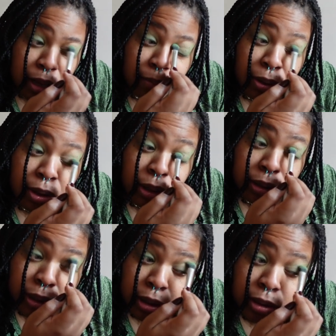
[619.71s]
But
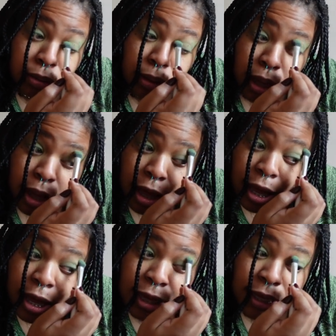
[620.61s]
also,
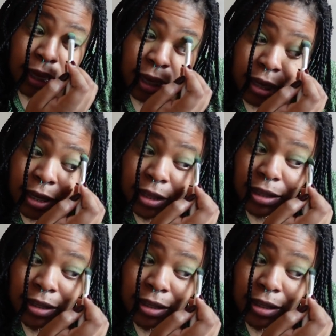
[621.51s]
I can't